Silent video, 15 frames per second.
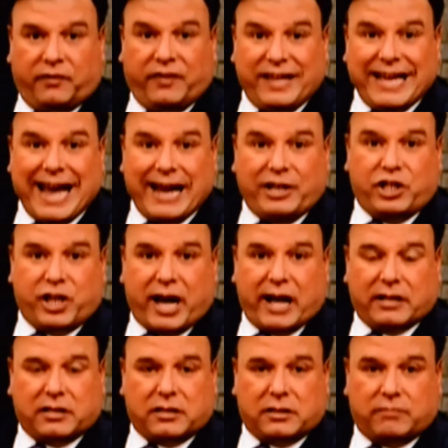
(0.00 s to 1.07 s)

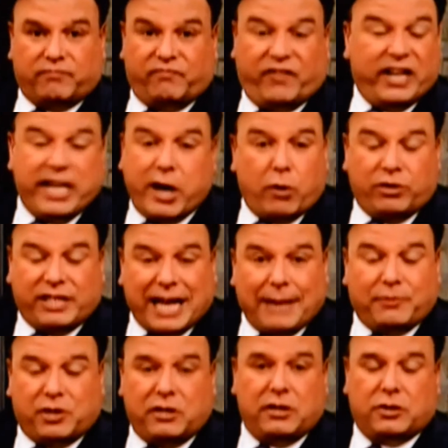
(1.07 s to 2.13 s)
VHS
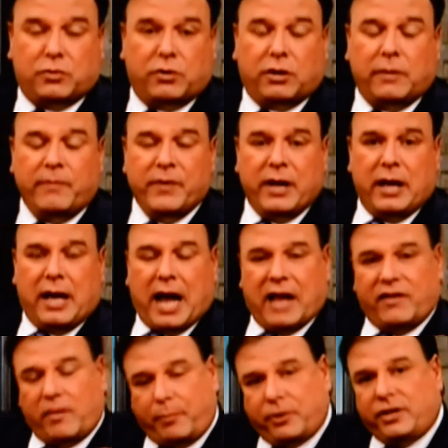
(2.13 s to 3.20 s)
videotapes in this world,
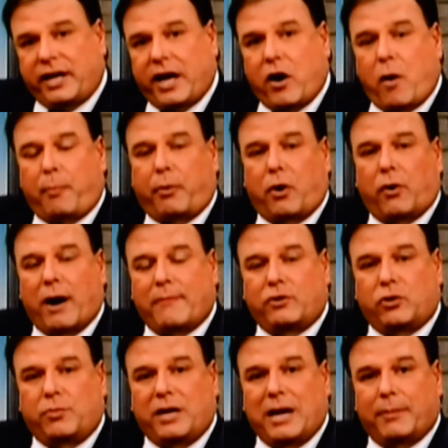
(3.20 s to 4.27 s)
and they put together a program
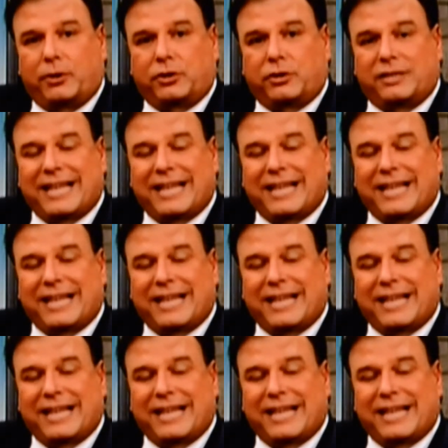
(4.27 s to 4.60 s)
to be able